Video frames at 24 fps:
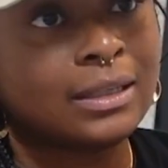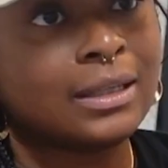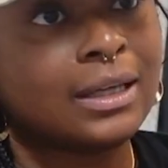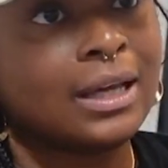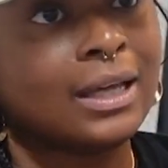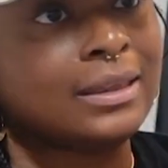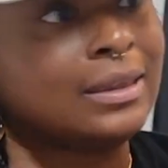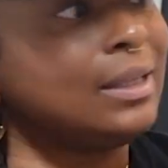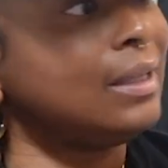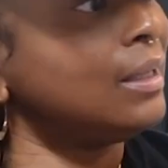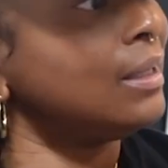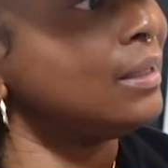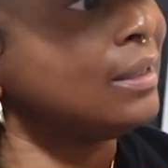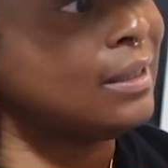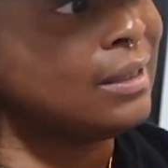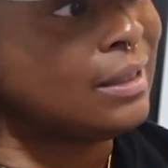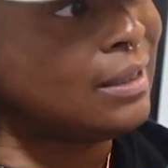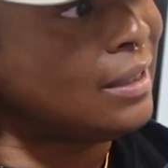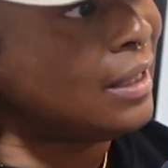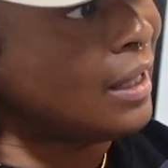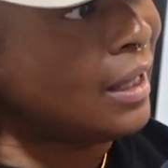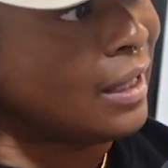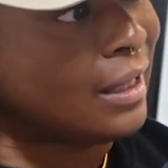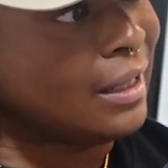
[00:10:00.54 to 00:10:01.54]
At the end of
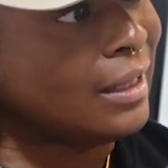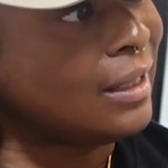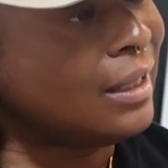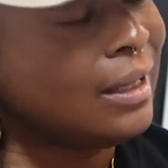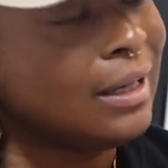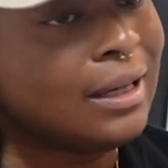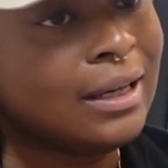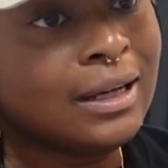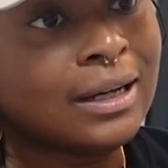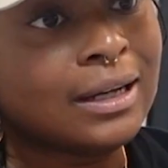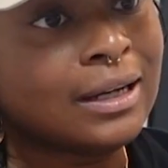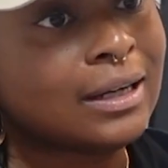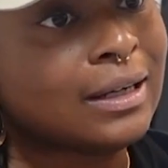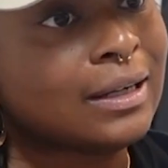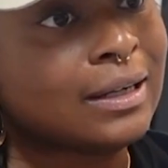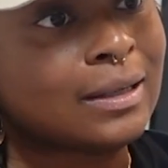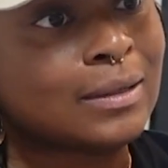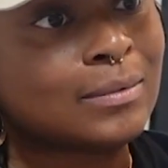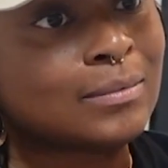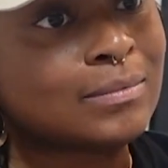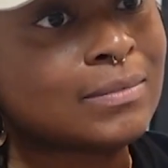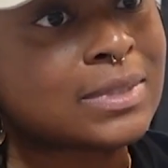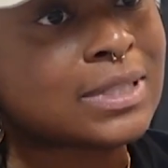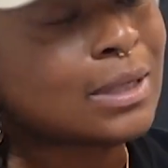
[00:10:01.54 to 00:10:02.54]
the day,
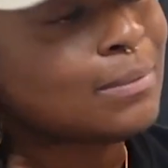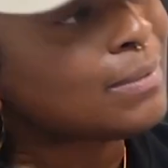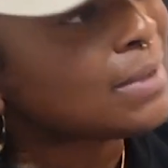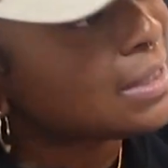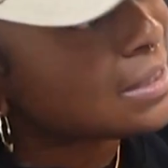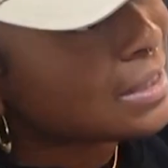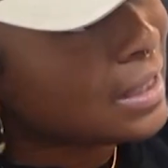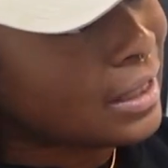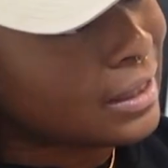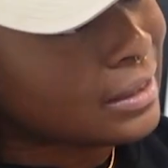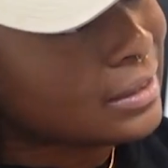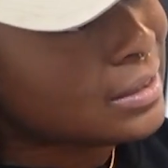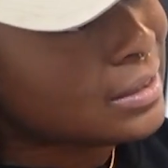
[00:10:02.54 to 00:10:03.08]
something's got to